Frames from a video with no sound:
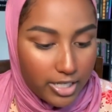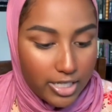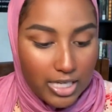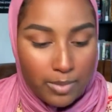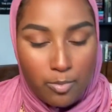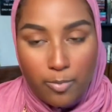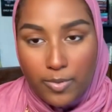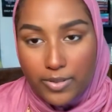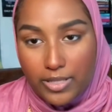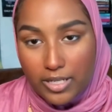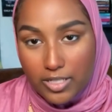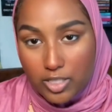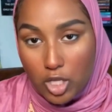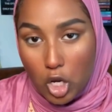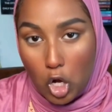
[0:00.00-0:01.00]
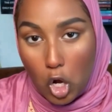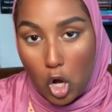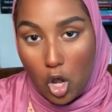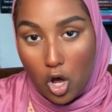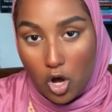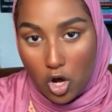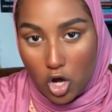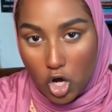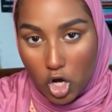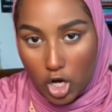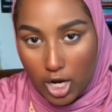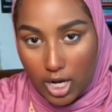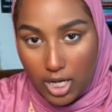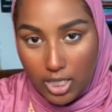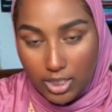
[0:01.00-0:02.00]
Name a book that is
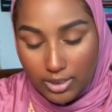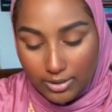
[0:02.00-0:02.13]
long.